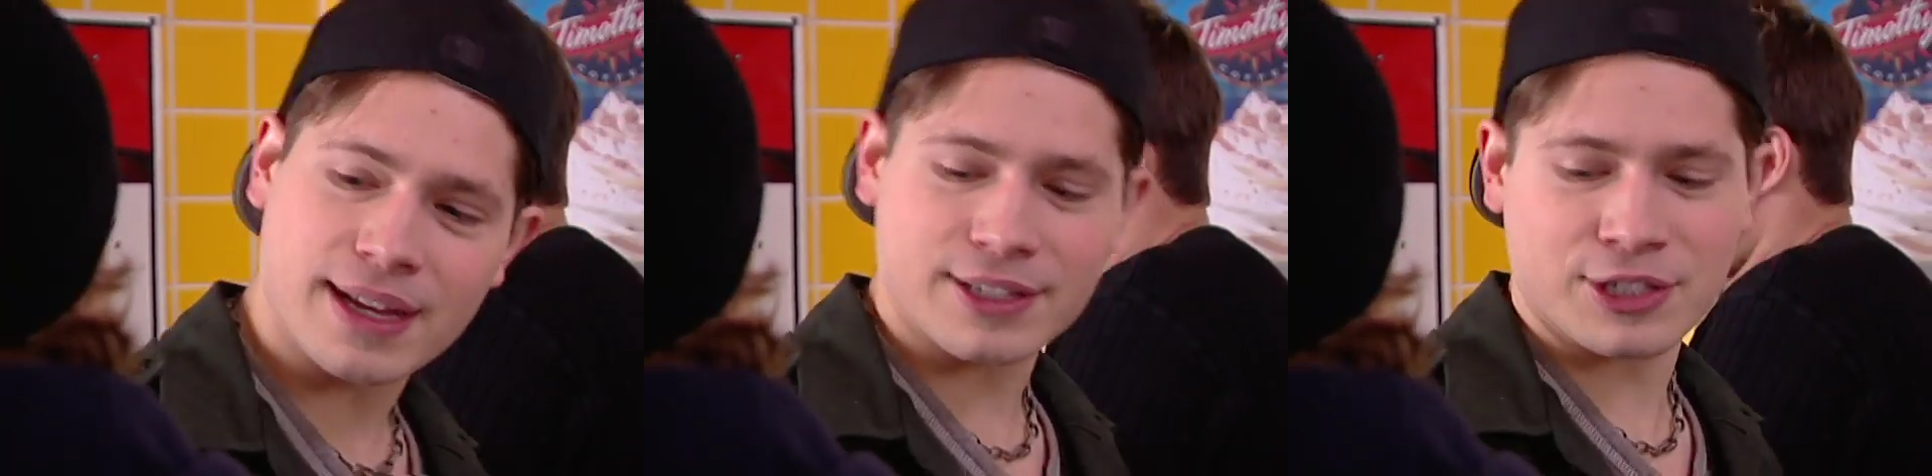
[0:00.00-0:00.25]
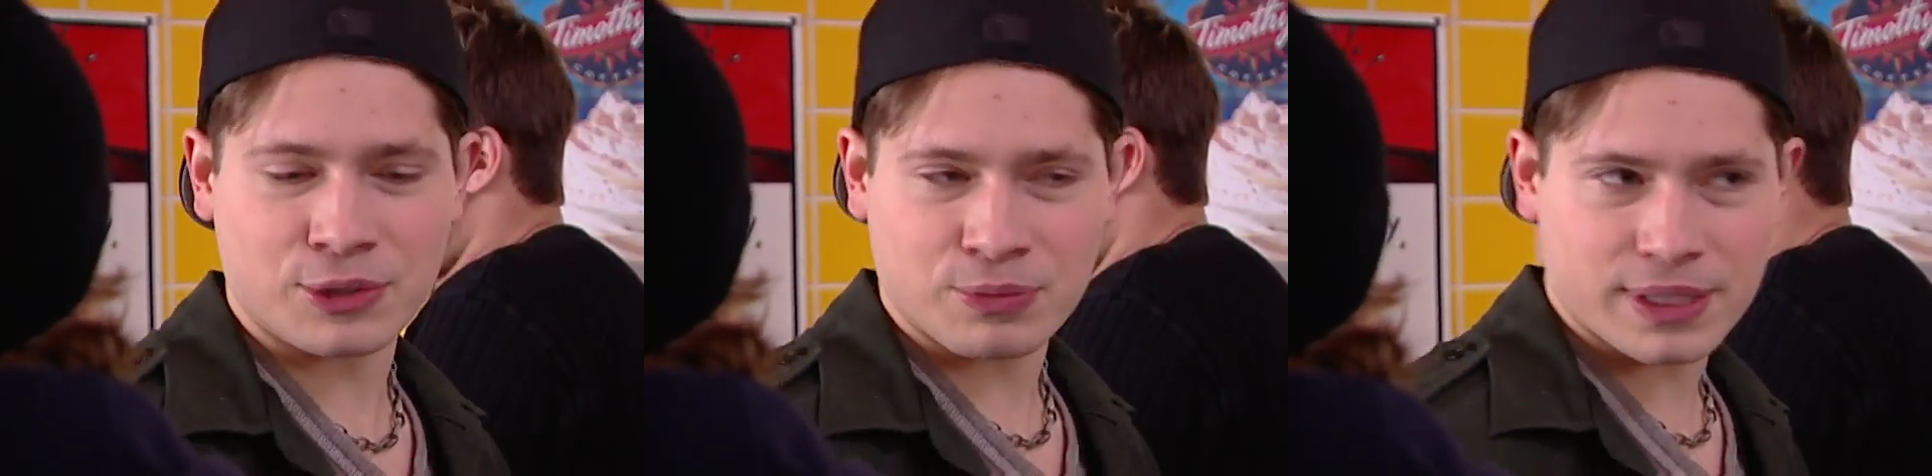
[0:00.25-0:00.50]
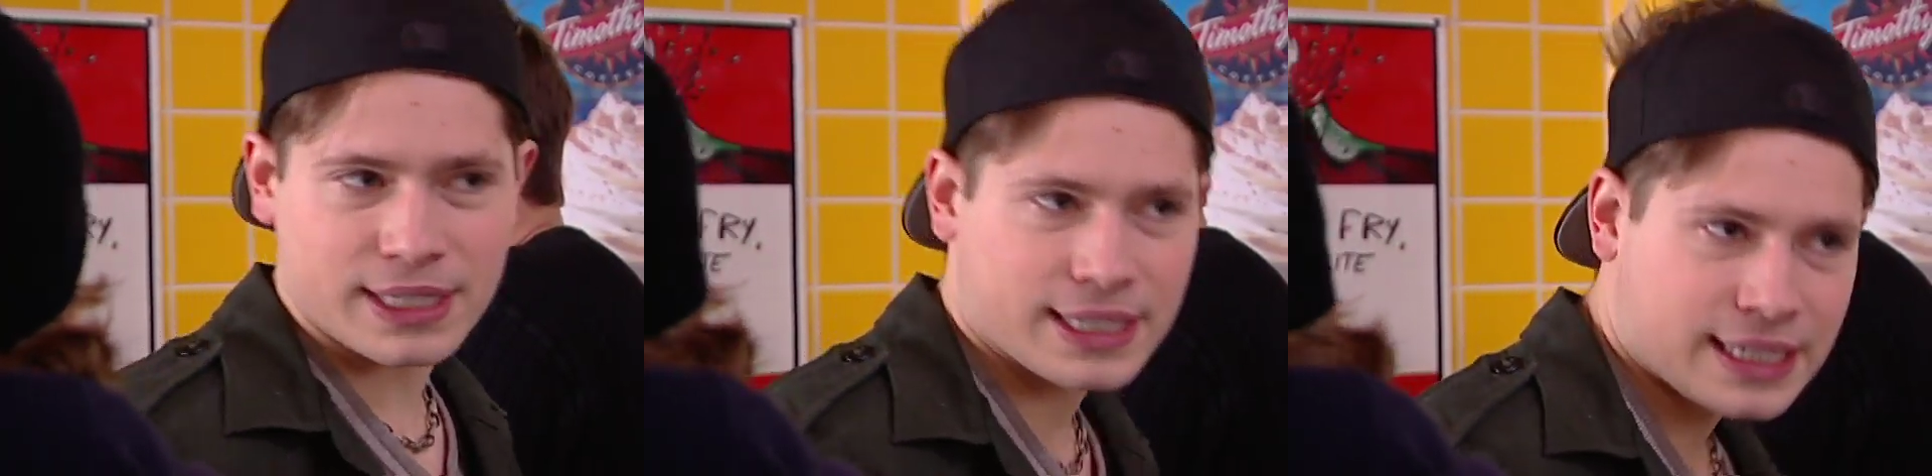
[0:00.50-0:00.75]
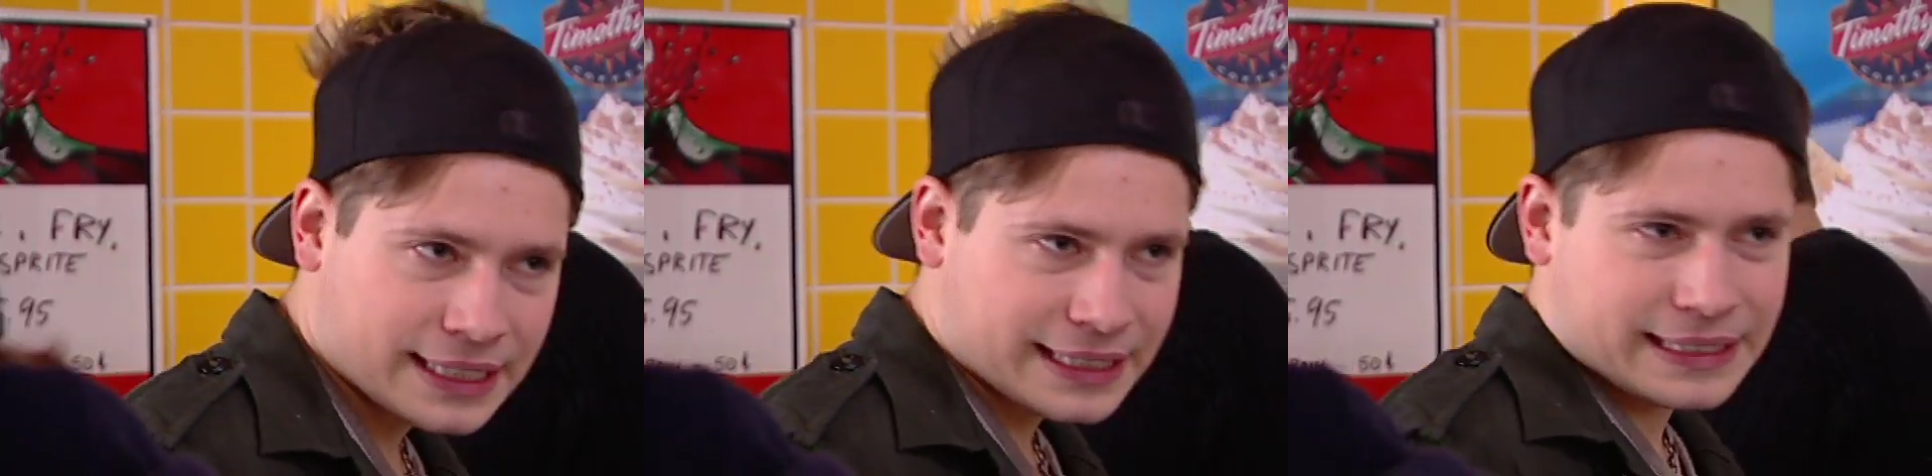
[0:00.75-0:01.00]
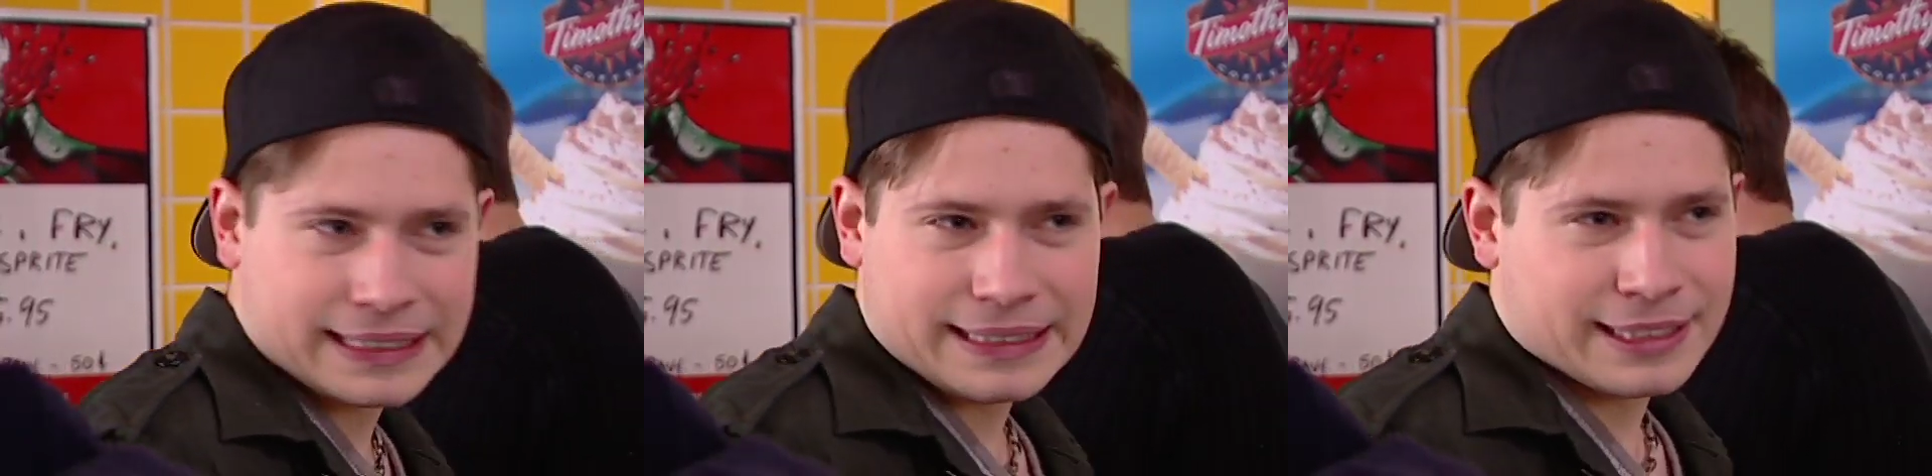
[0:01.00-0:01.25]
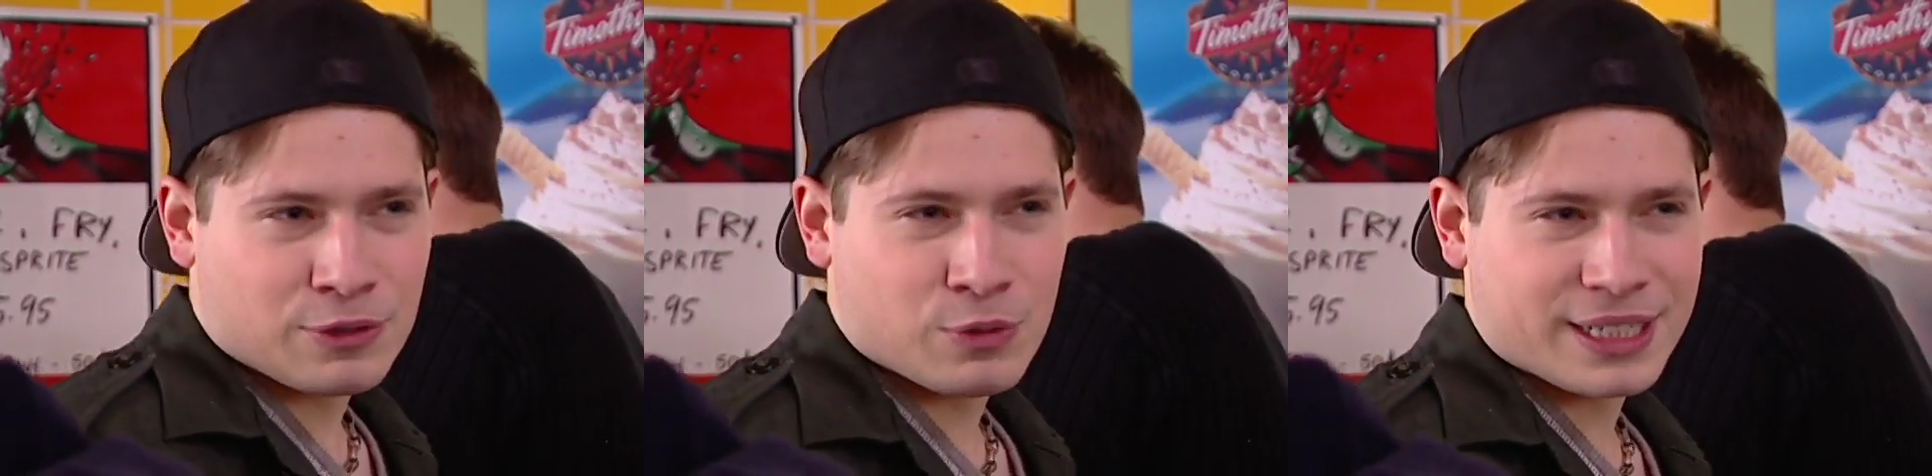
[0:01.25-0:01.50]
that sweet
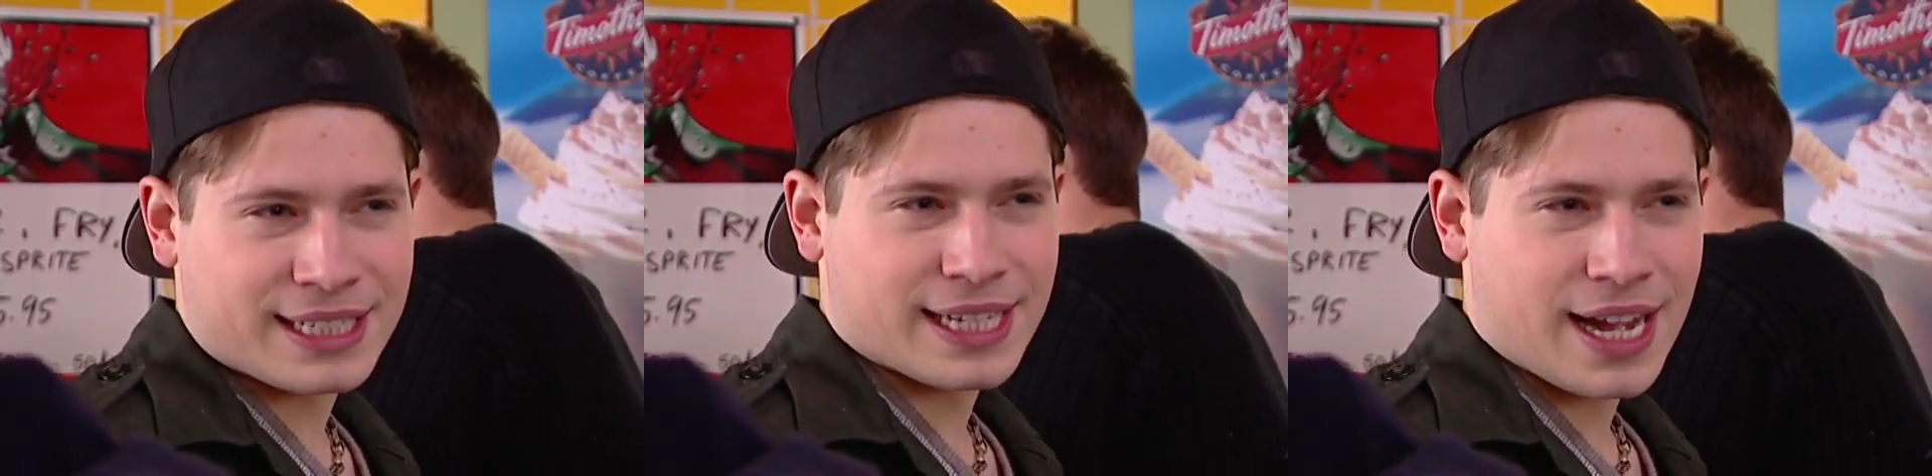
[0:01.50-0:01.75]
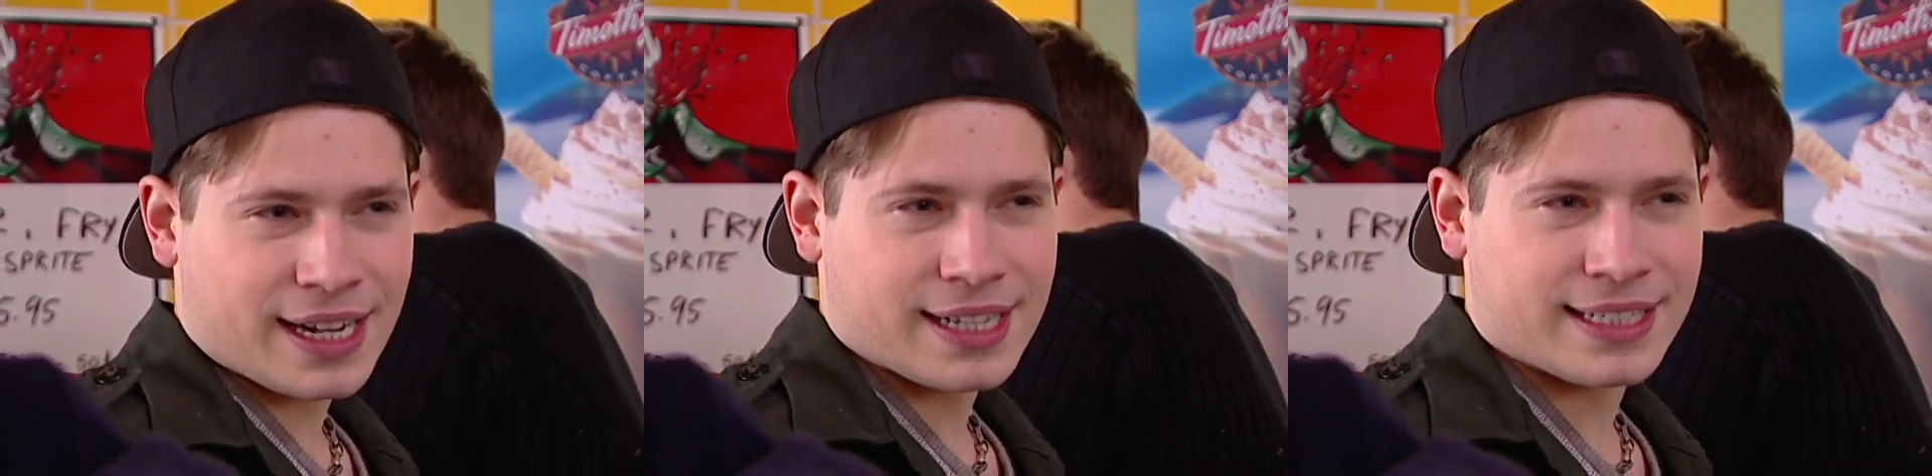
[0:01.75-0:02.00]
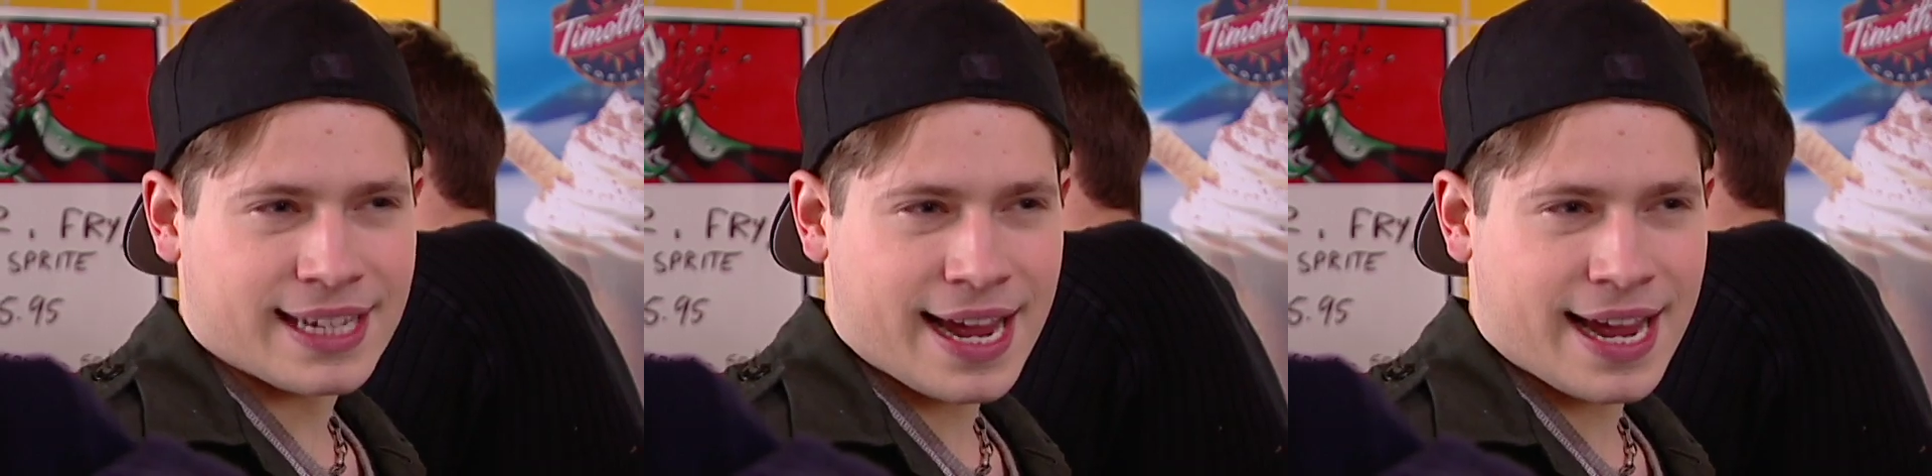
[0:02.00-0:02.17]
Wasaga